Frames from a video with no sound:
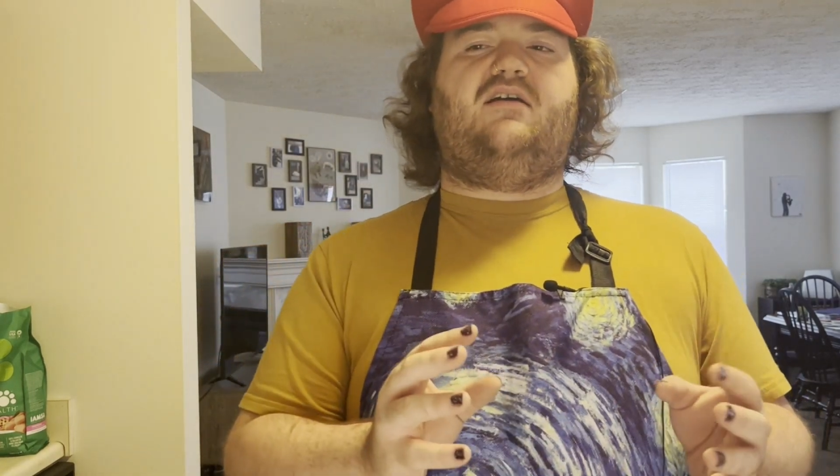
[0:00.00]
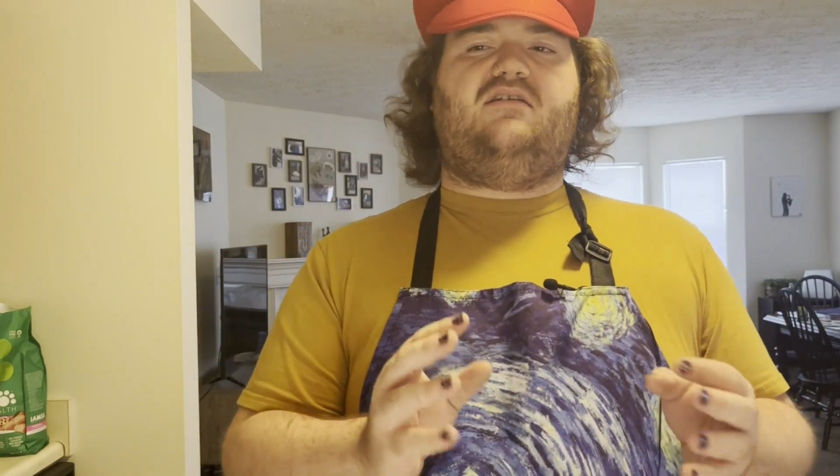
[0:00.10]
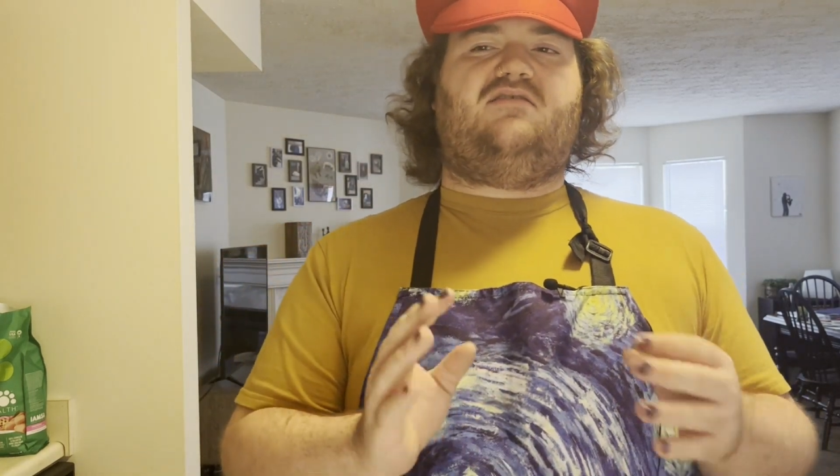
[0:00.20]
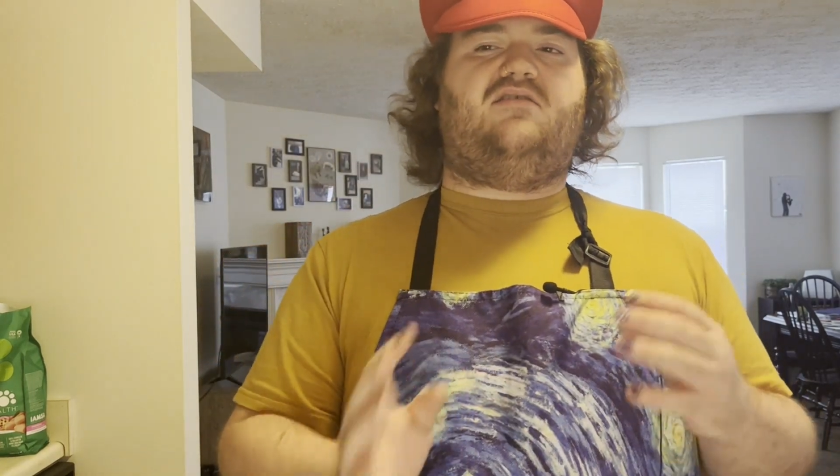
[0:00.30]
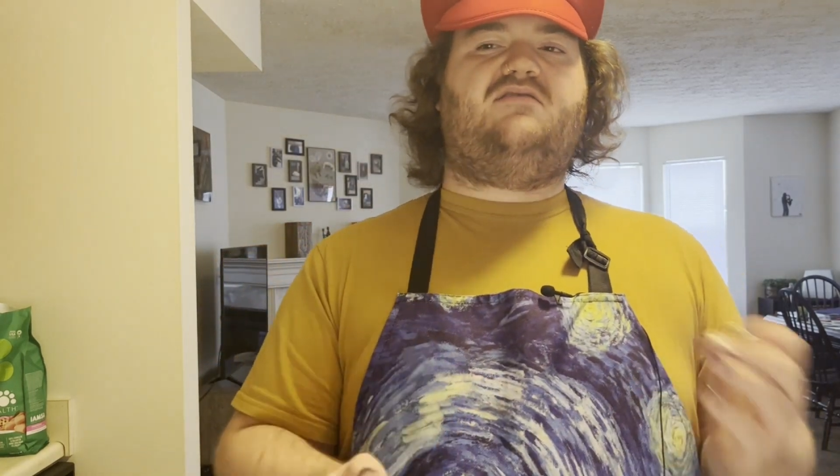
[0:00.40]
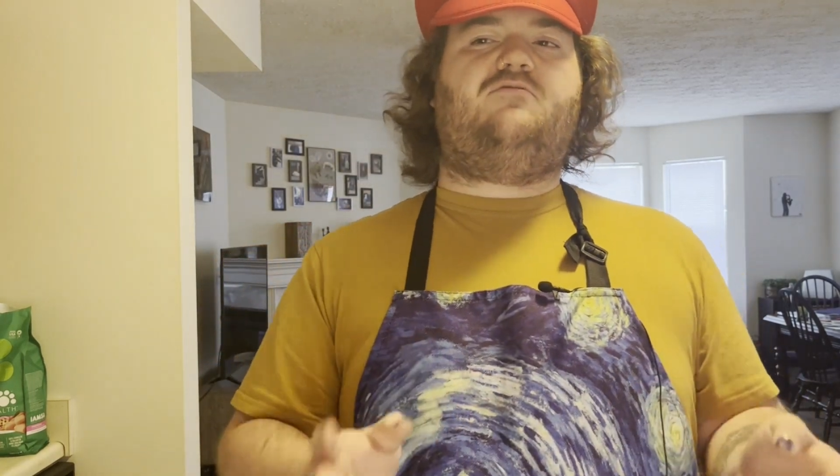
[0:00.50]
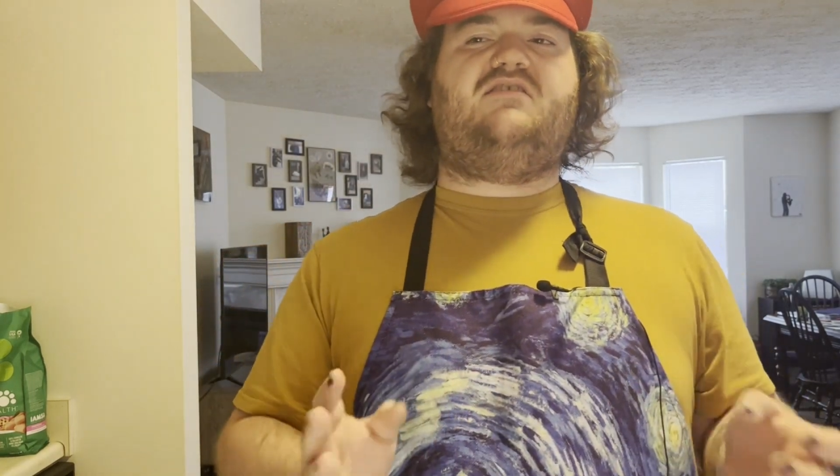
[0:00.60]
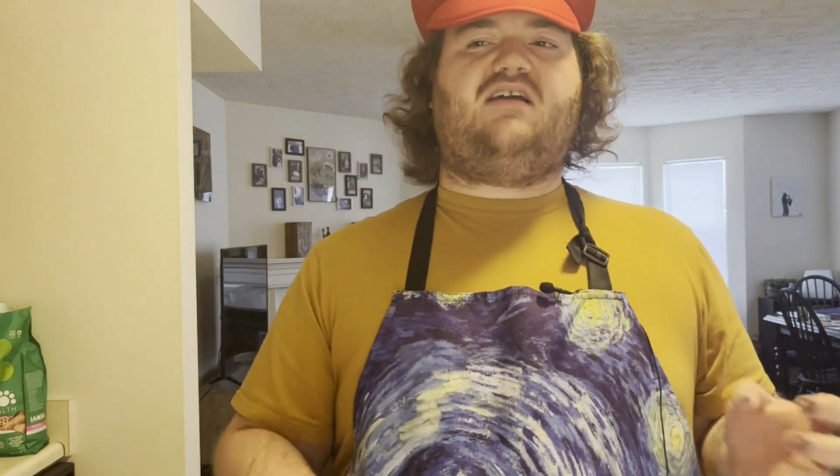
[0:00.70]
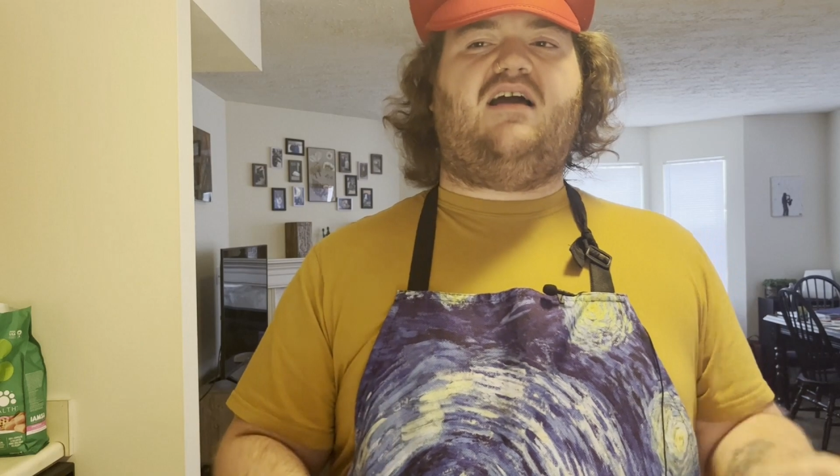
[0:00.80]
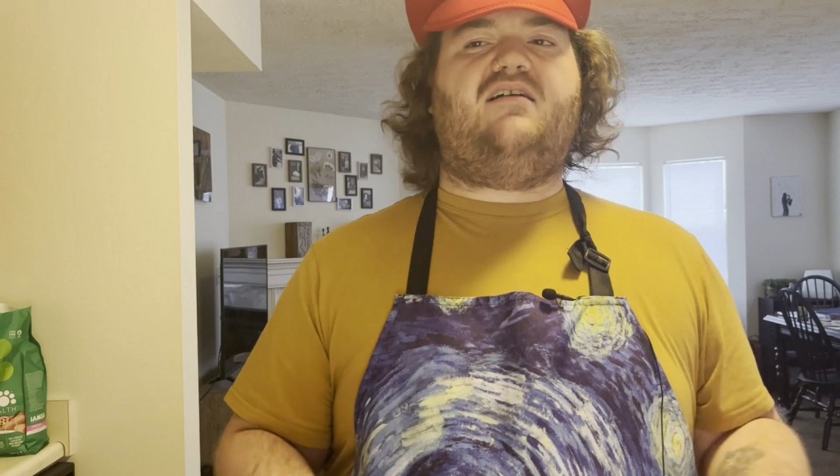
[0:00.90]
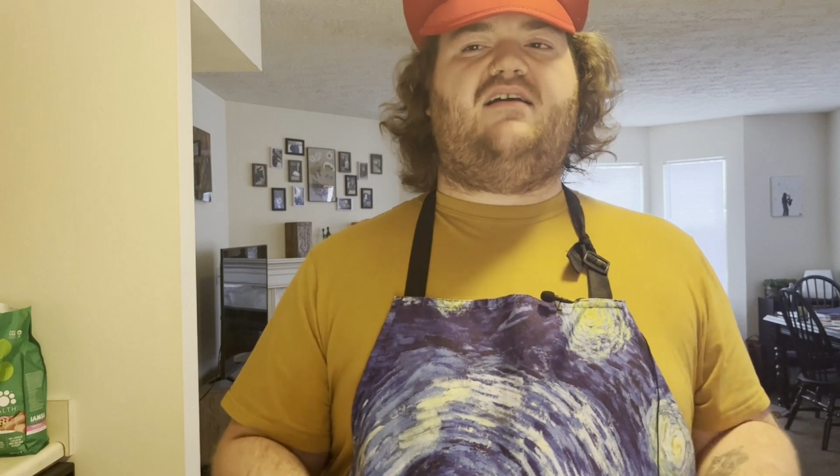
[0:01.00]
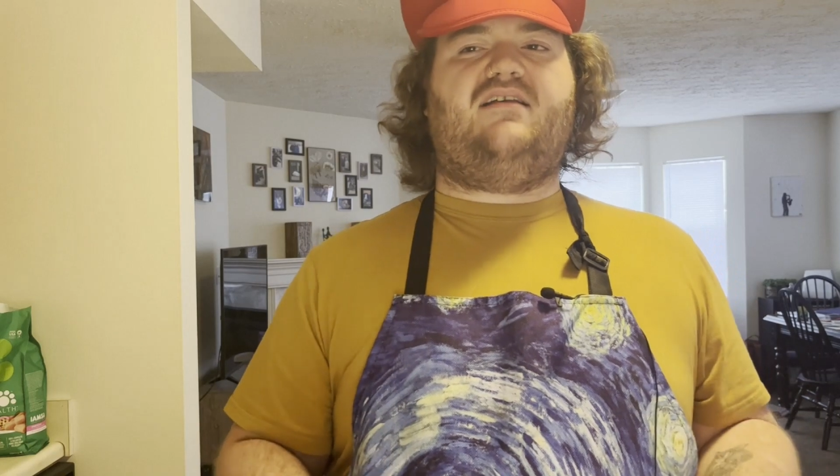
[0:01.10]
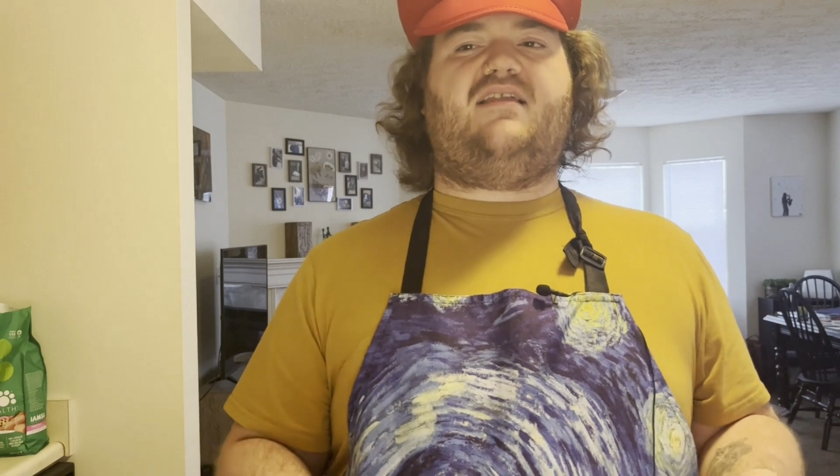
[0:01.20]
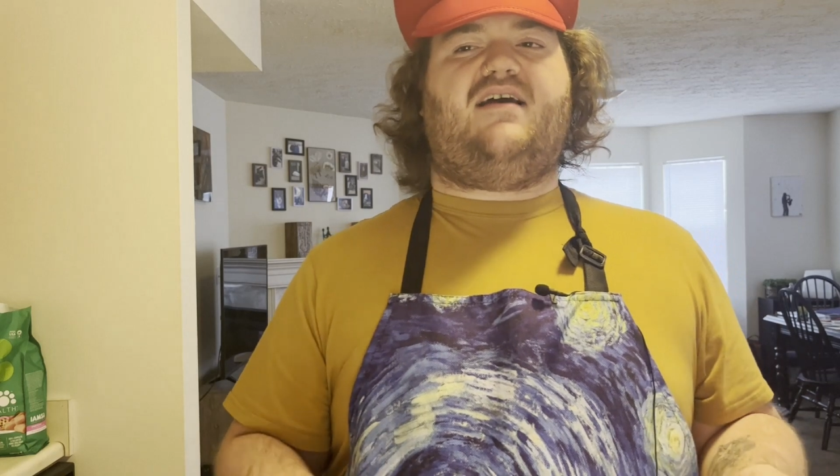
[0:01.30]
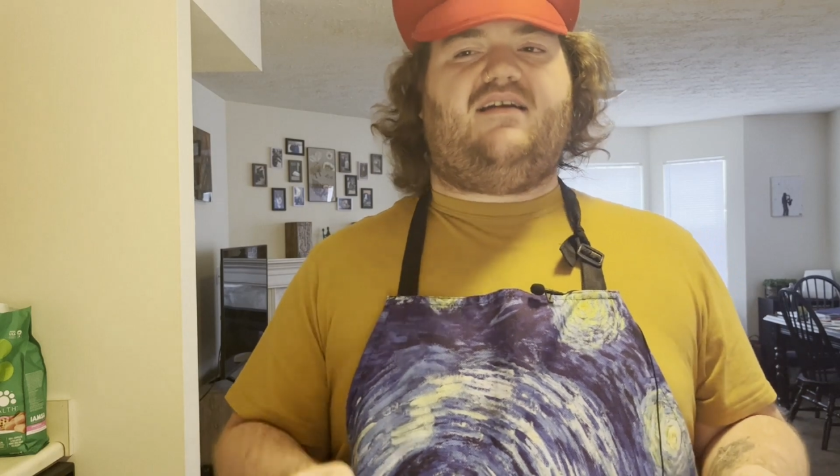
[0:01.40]
so this one's kind of like
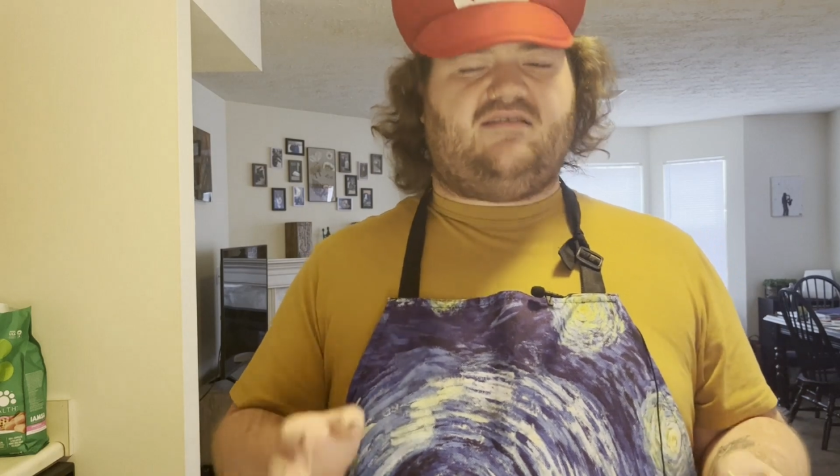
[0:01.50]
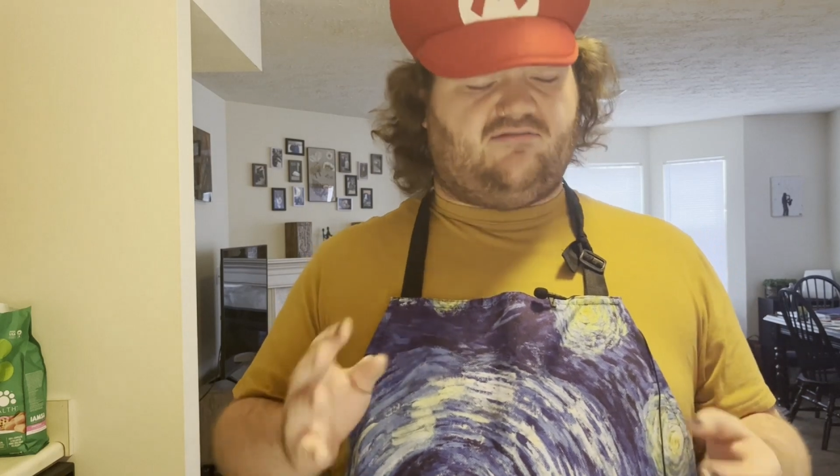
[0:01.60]
that